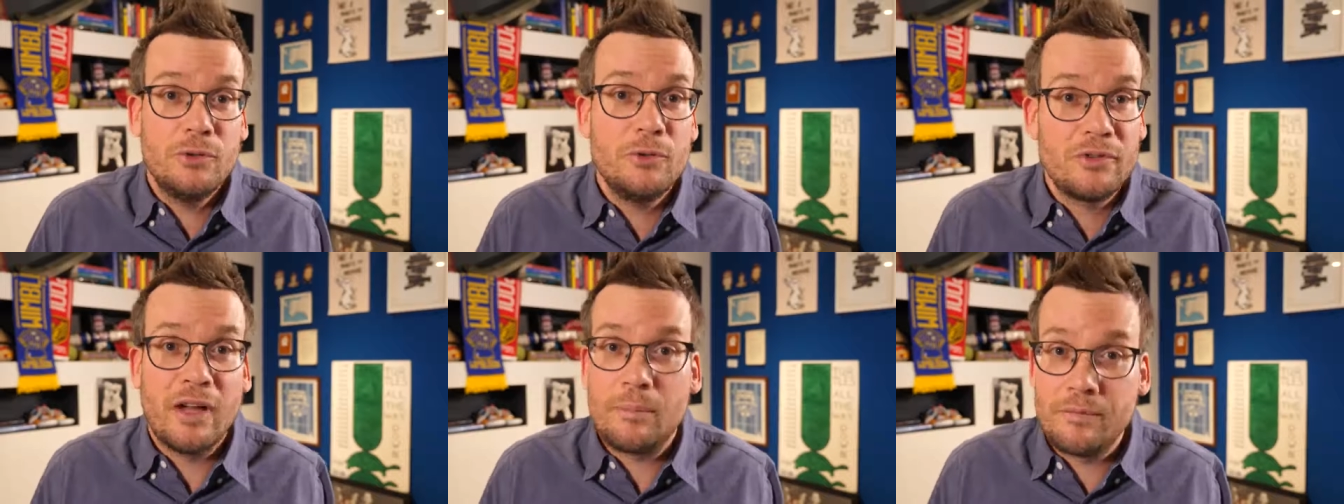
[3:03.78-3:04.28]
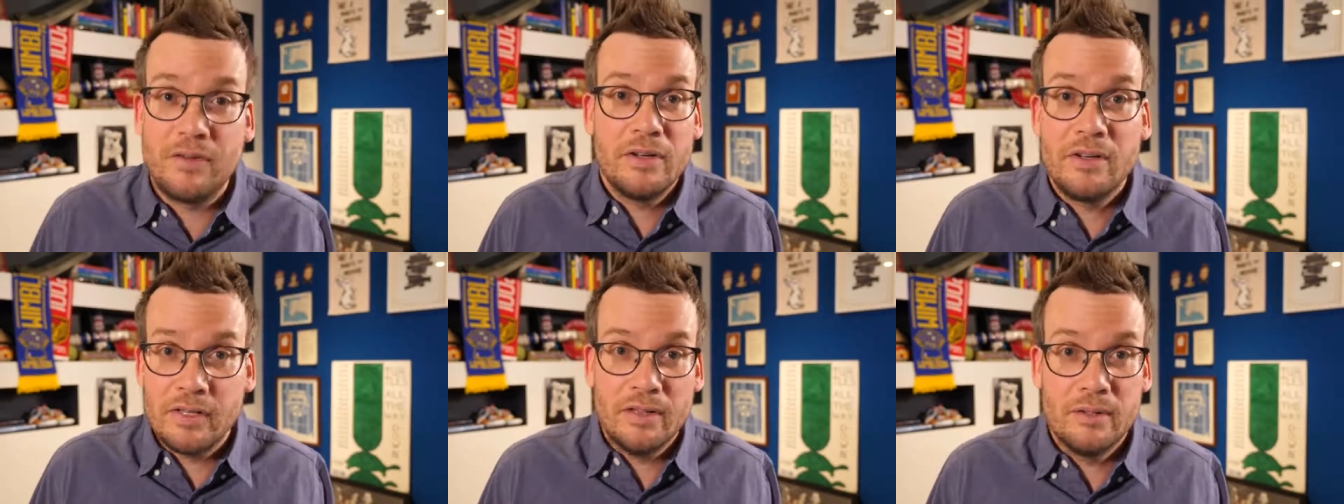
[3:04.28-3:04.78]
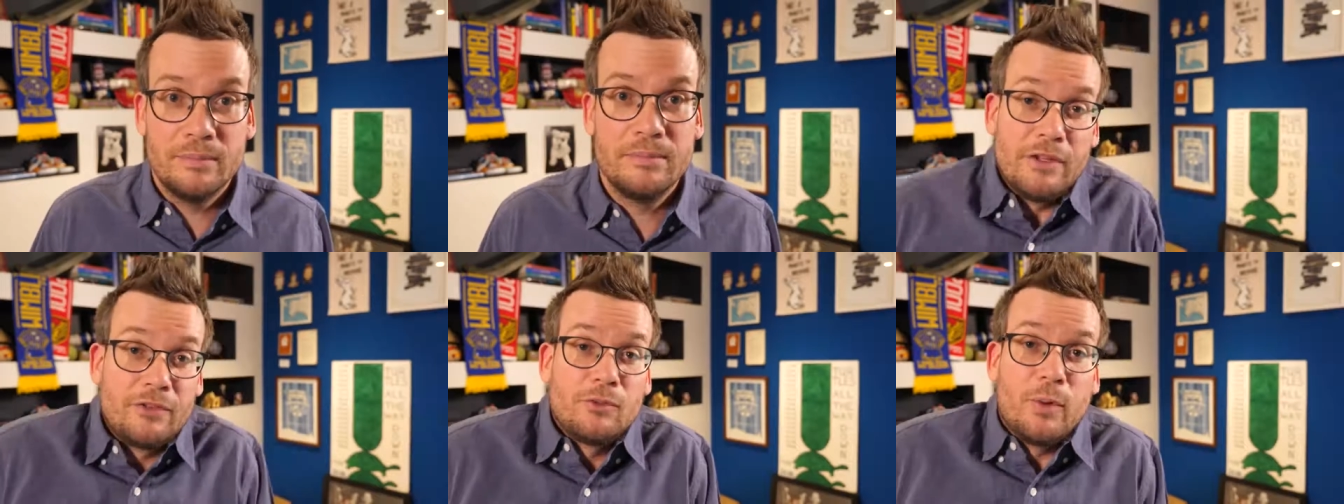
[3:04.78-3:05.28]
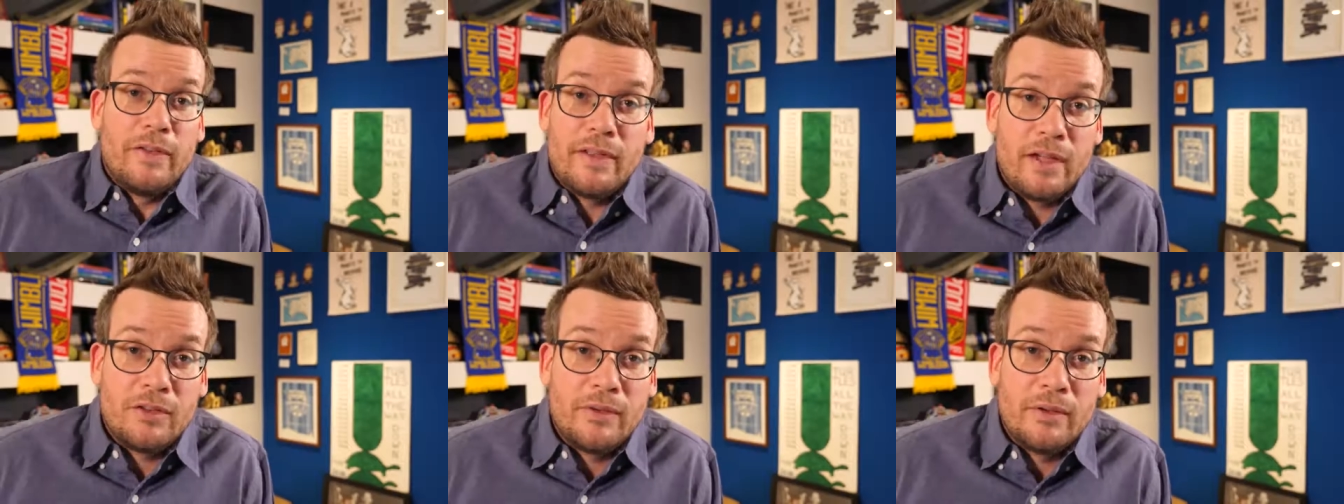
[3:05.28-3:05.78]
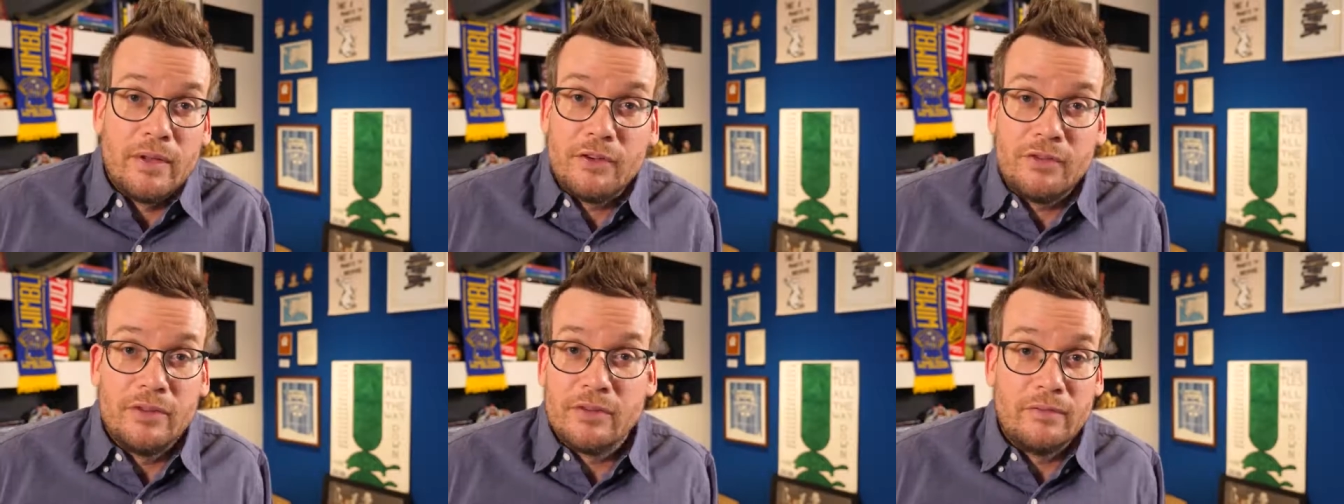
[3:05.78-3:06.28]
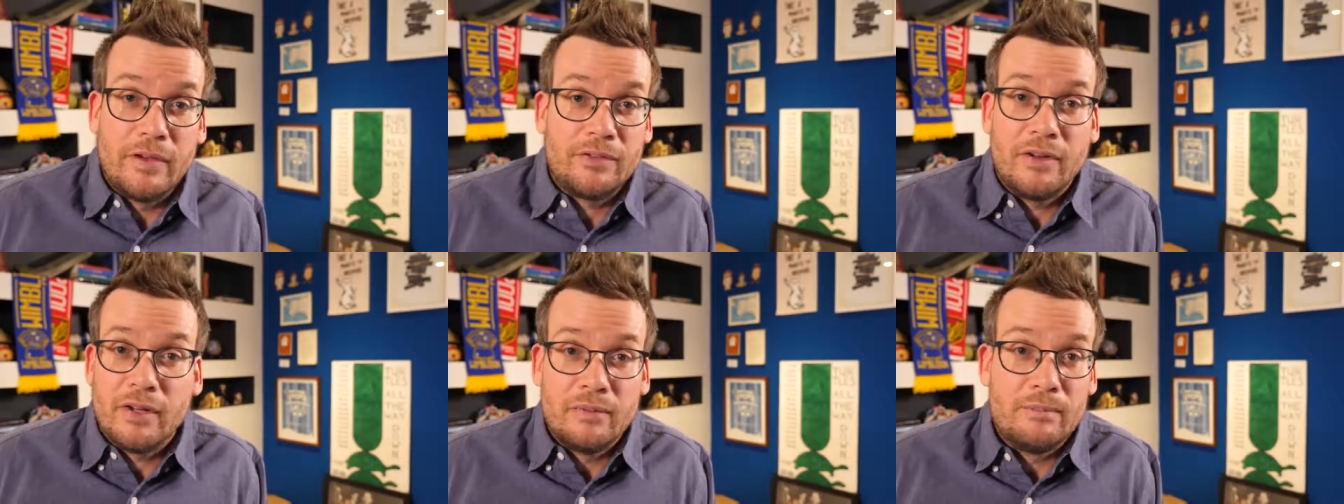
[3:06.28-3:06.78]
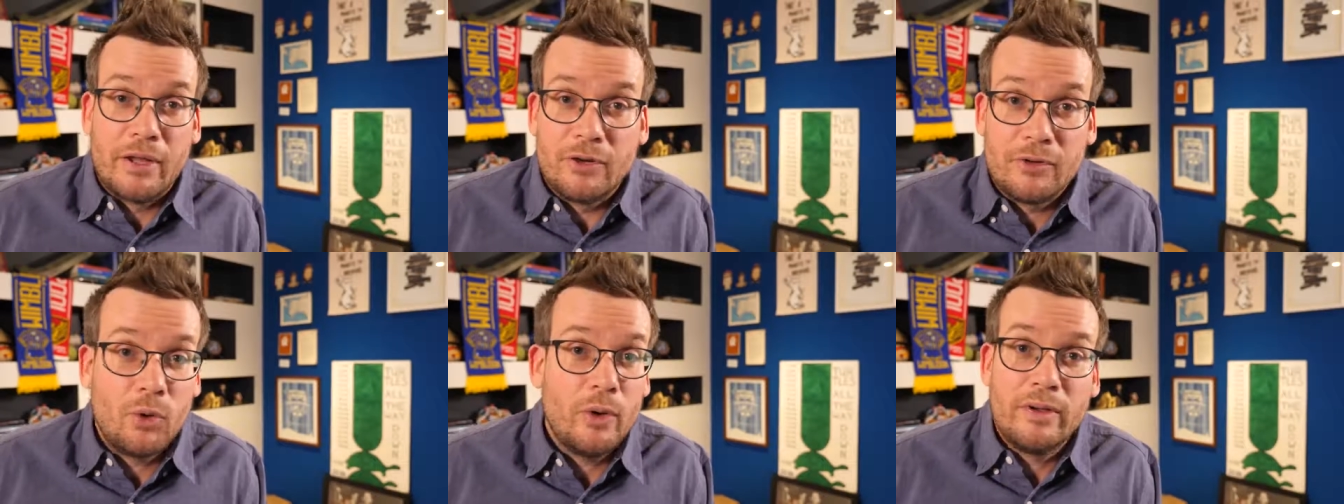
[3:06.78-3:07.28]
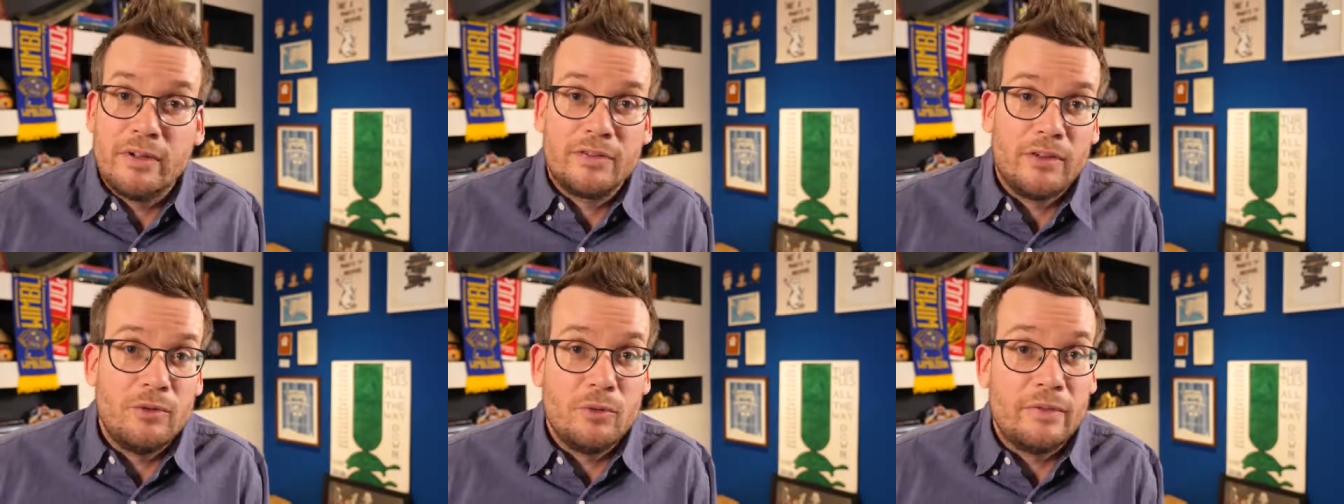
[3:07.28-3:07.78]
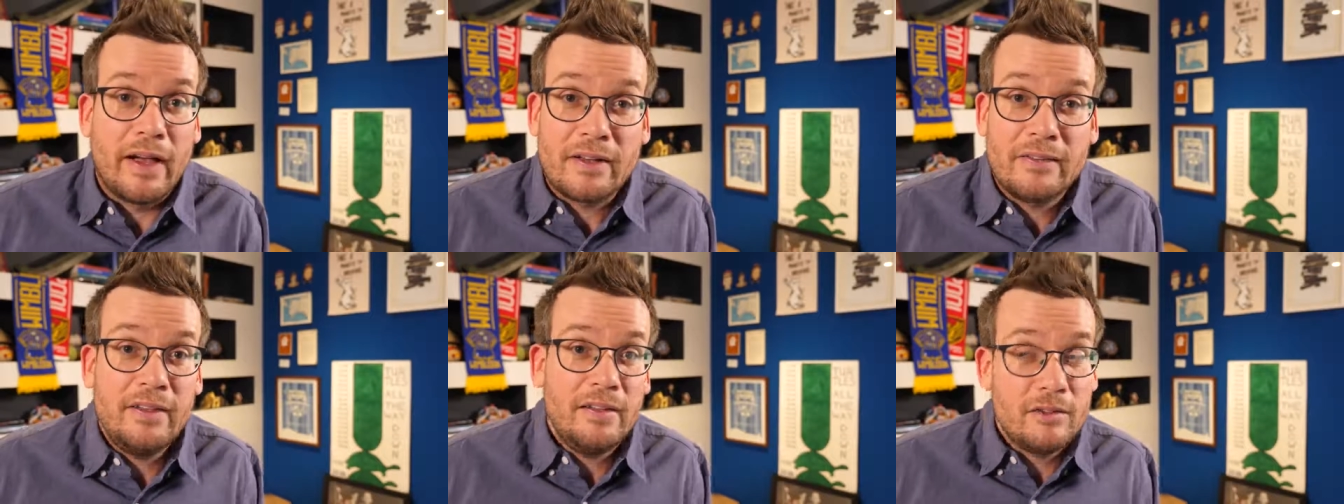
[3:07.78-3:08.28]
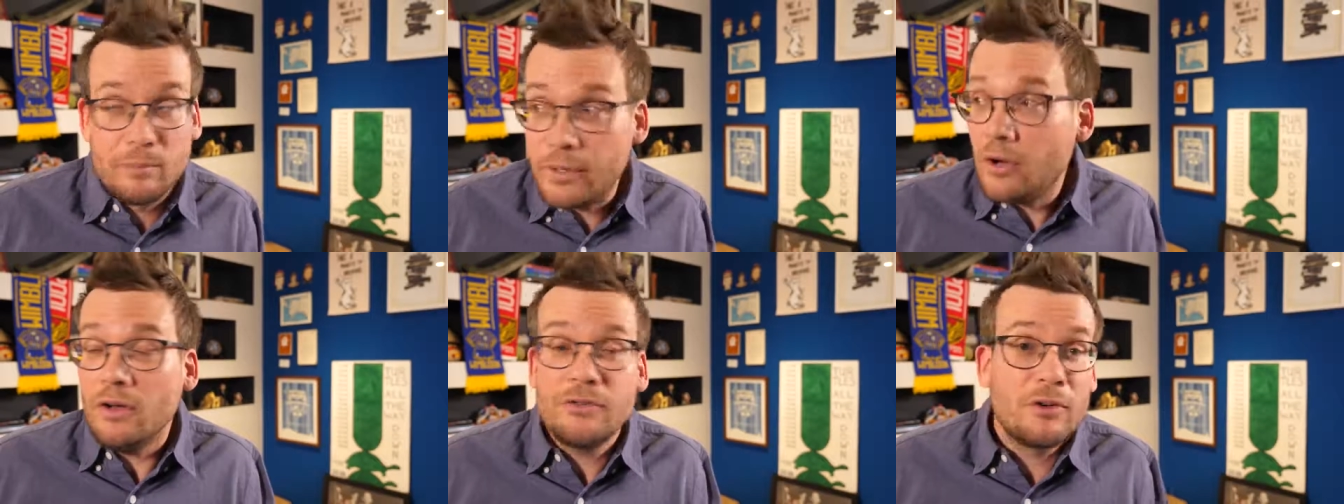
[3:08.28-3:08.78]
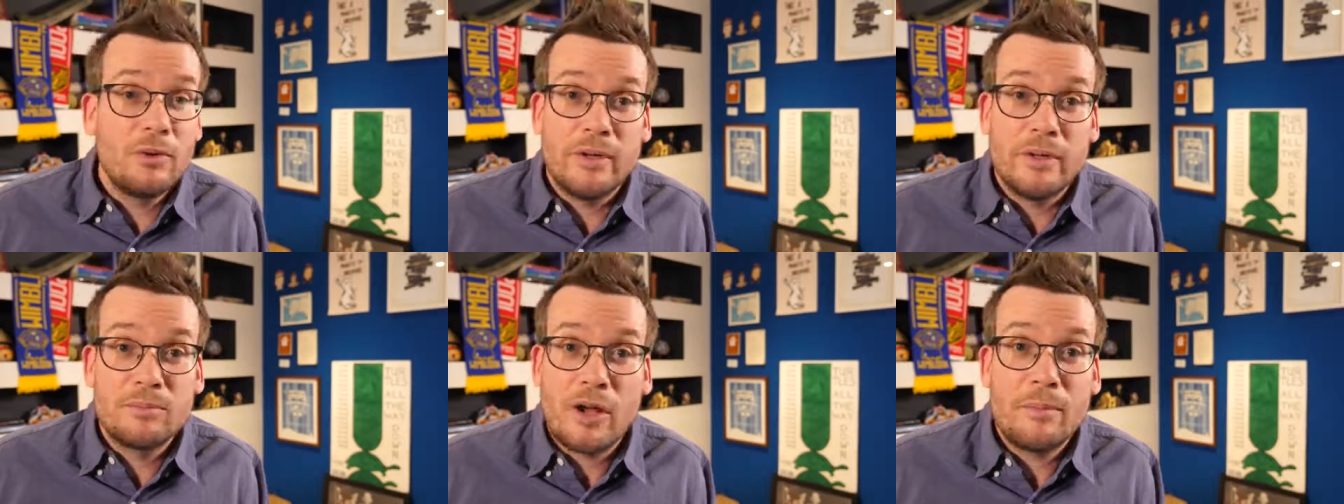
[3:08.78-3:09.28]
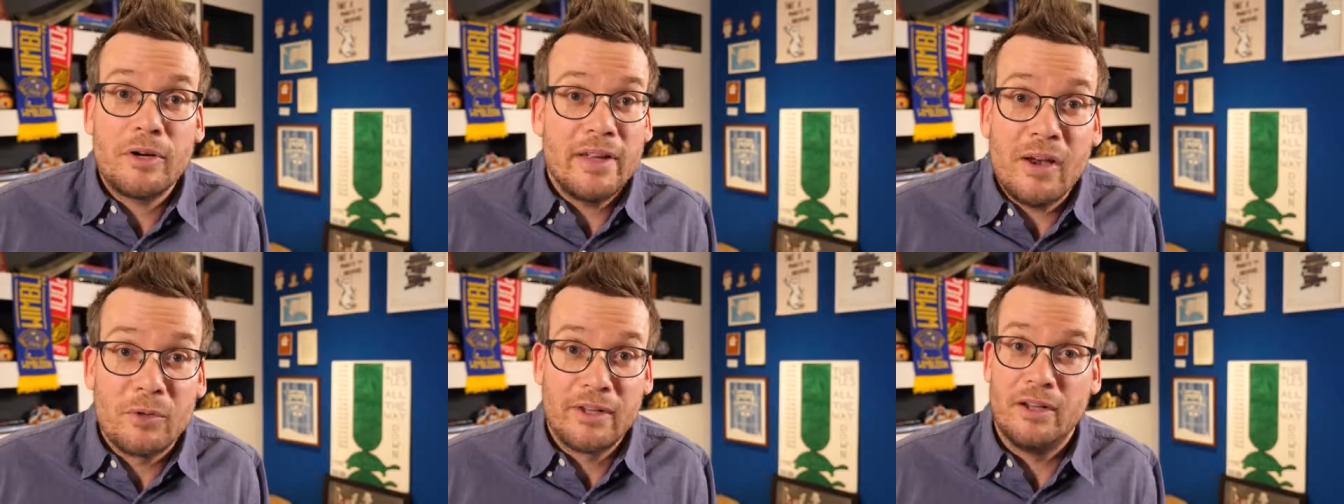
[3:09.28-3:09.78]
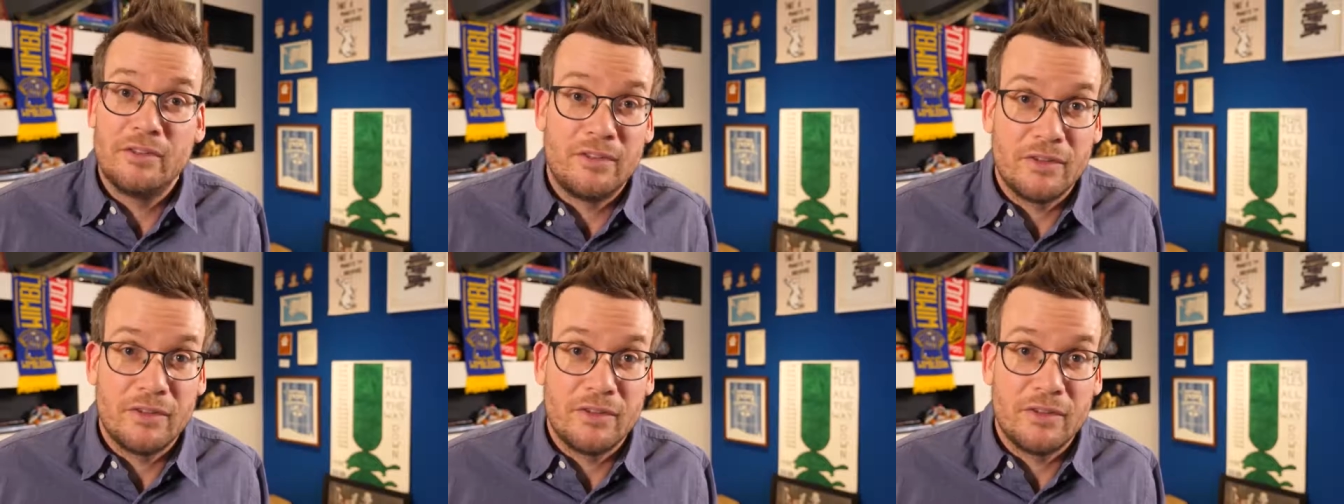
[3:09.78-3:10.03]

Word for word: you stop funding them. This is why the Gates Foundation is investing in better toilets and new vaccines, but also in primary healthcare